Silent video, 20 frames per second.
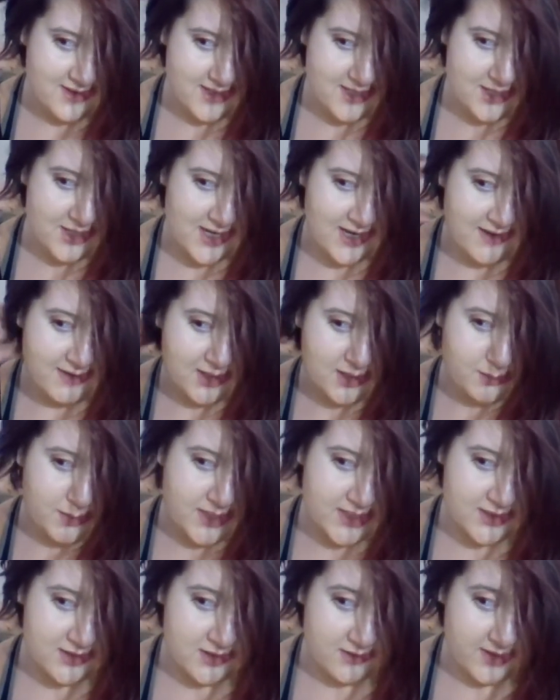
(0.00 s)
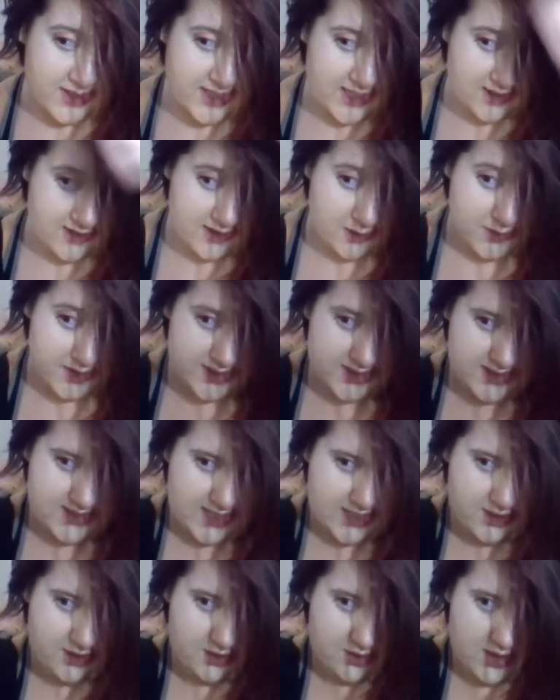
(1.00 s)
Because you have these pieces over here that want to
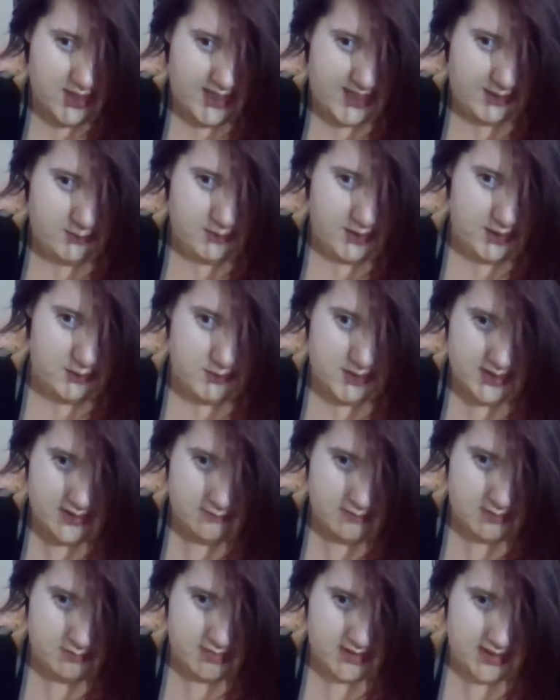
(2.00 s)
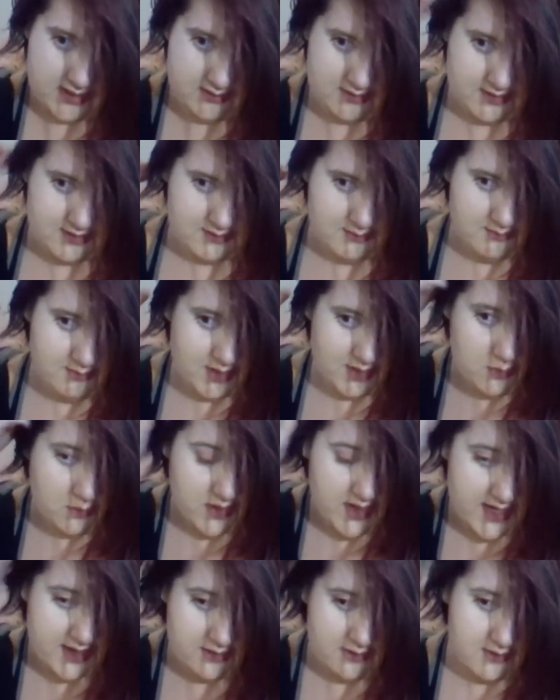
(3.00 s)
stay straight when you want them to be
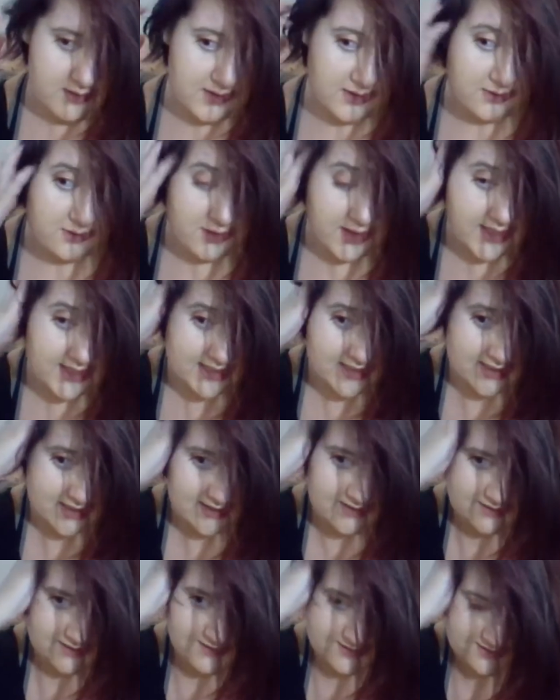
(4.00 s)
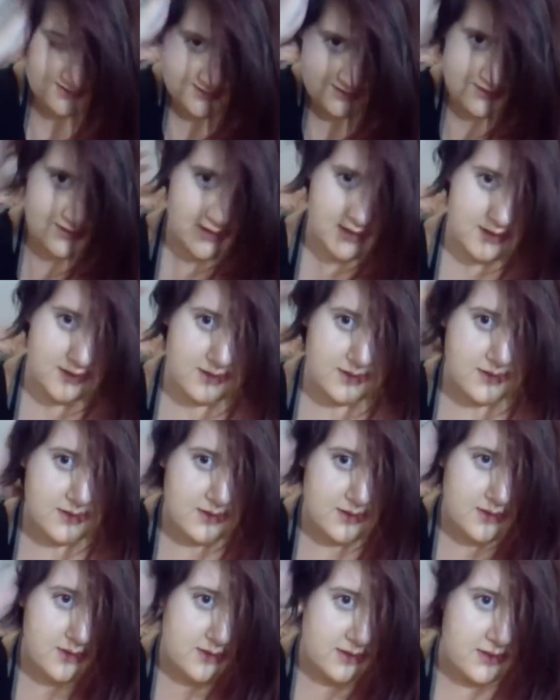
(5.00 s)
wild and crazy.
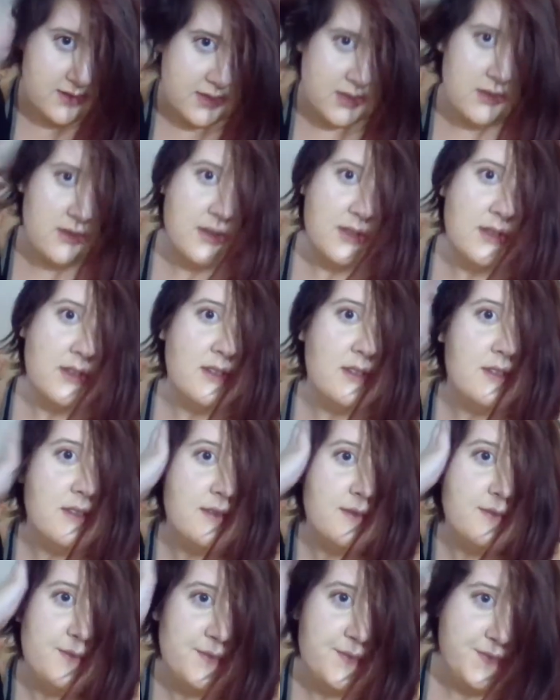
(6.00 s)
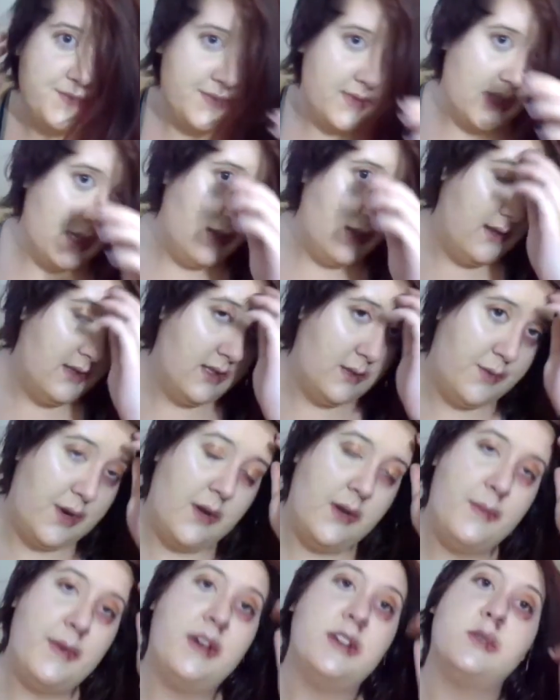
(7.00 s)
So it's
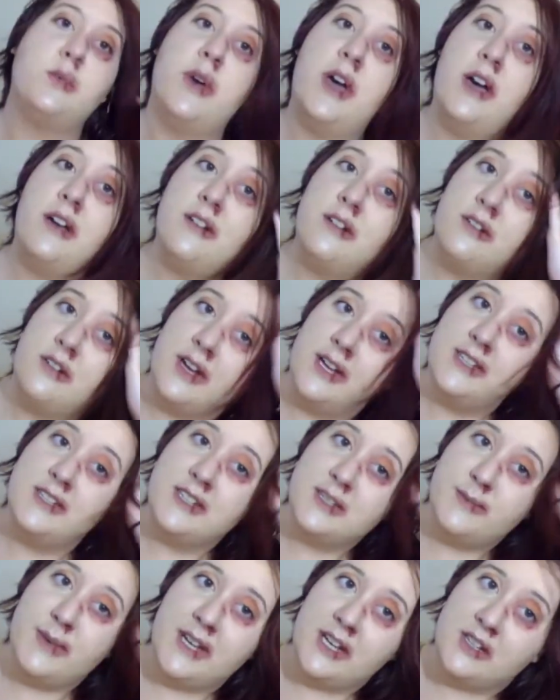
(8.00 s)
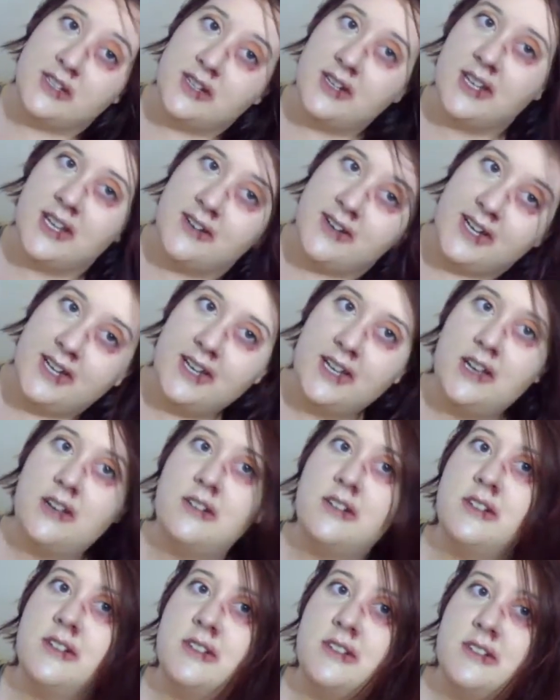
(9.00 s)
probably about as wild and crazy as my hair's going to get right
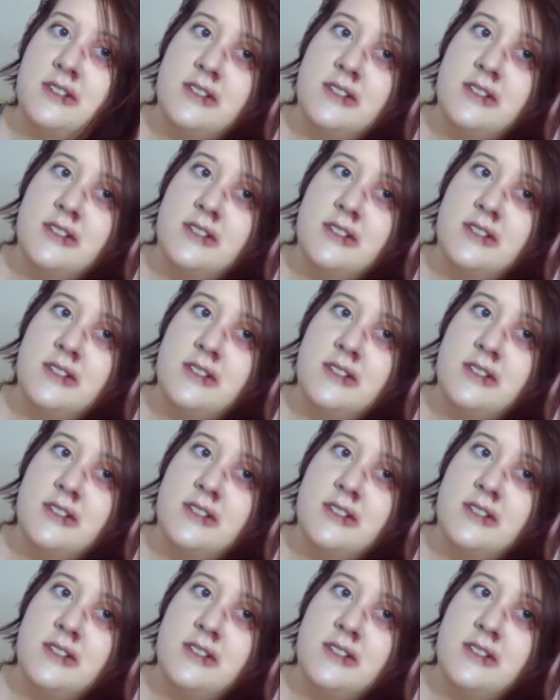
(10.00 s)
now.